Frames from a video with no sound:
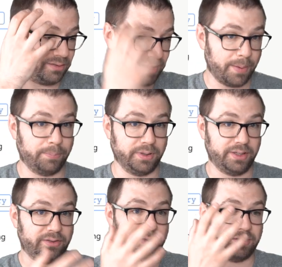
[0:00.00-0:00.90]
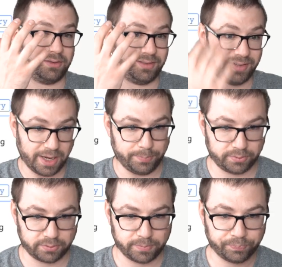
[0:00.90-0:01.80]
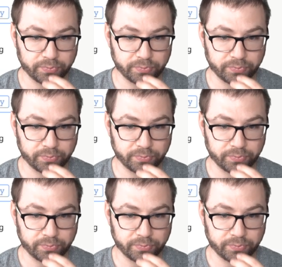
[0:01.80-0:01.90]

template types.